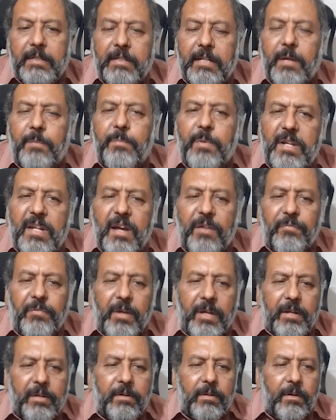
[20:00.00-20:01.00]

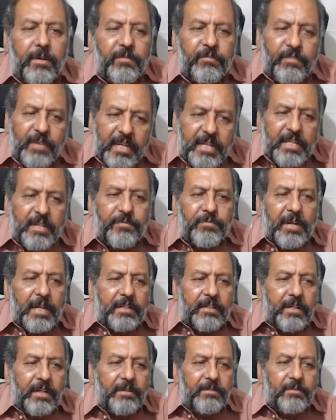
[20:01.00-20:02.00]
Terbinafine, very
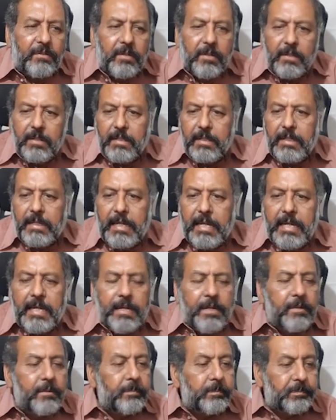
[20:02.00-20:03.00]
effective
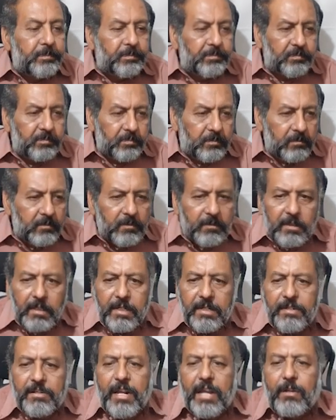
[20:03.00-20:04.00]
in
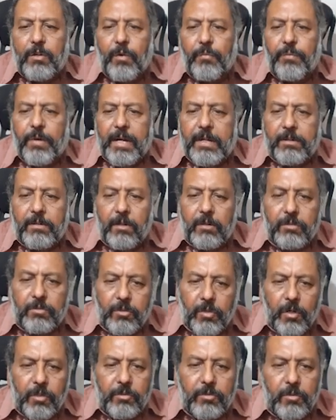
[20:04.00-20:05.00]
trichophyton
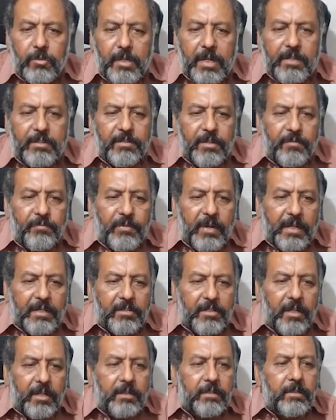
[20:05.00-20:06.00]
tonsillensis
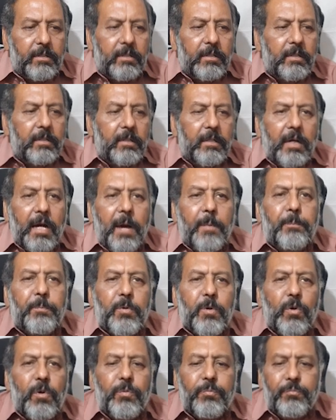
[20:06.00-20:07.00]
infection,
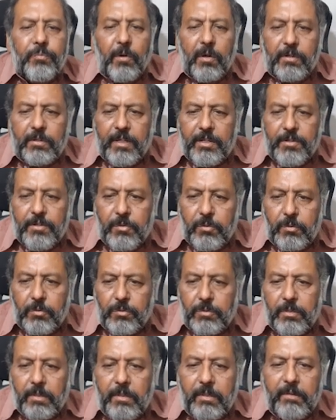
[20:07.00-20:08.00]
approved for the
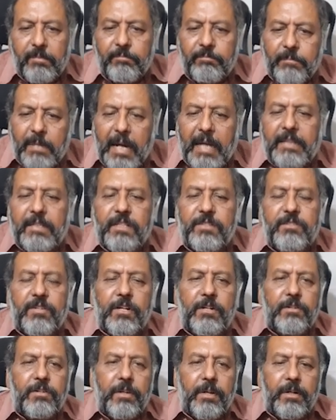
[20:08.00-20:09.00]
use by the
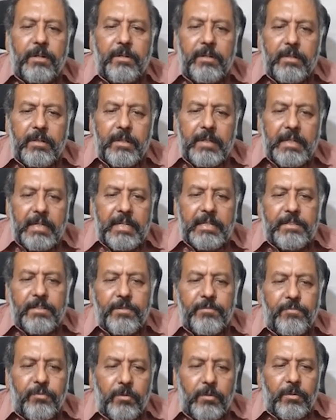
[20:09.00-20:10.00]
children aged
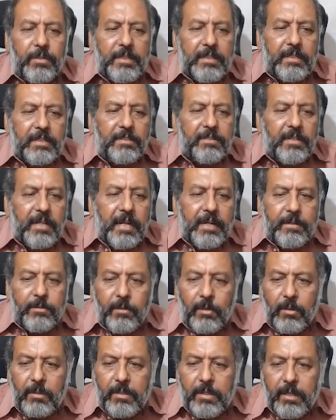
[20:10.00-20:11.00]
4 years and
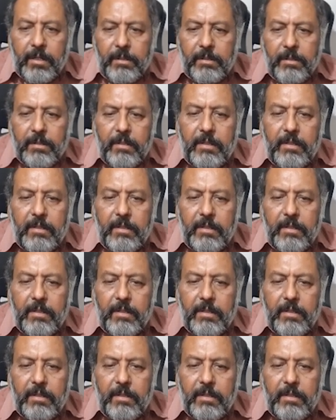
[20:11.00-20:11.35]
older.